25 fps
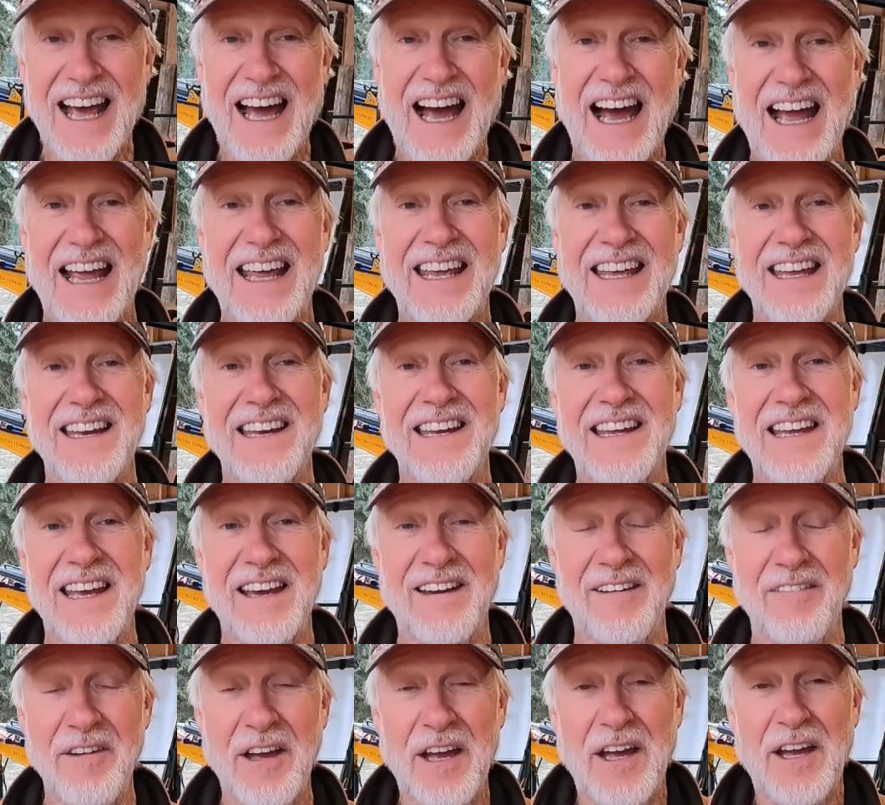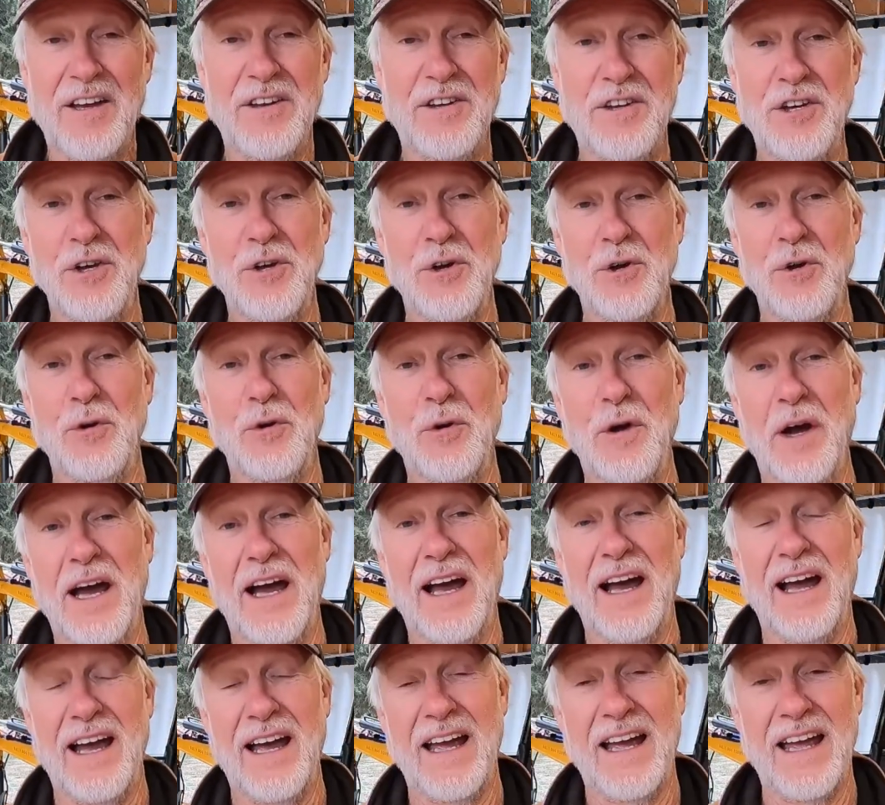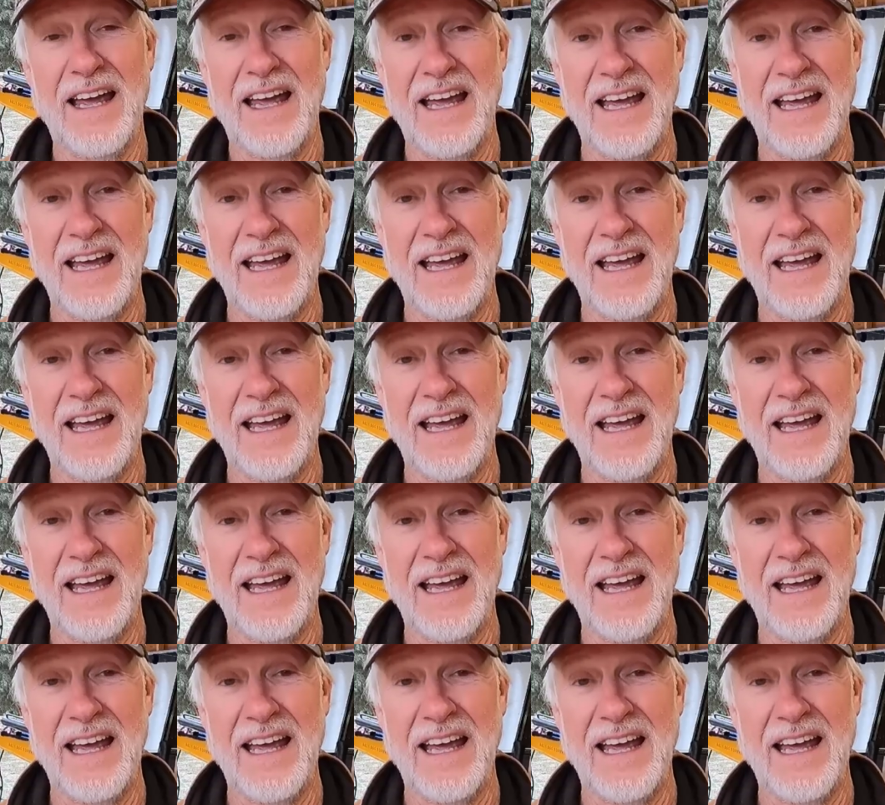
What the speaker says: I can give to